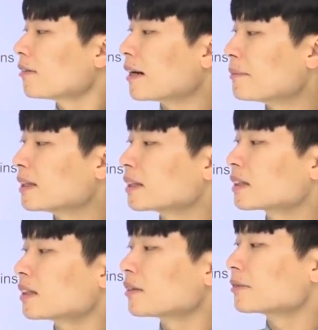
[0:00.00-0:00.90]
5
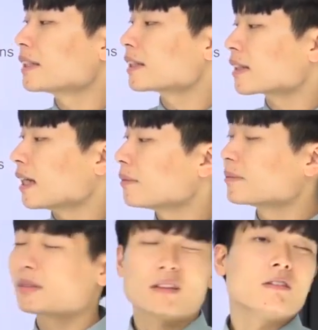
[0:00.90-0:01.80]
minutes of reading time,
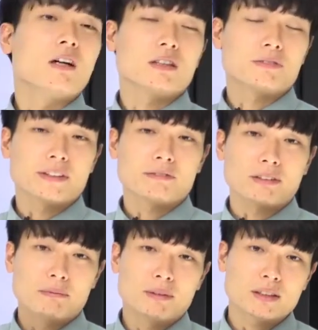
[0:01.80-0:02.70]

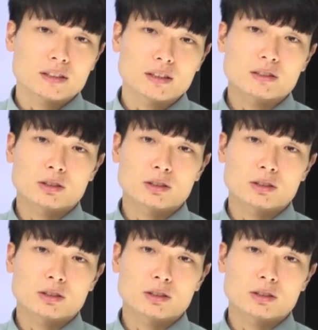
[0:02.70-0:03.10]
135 minutes,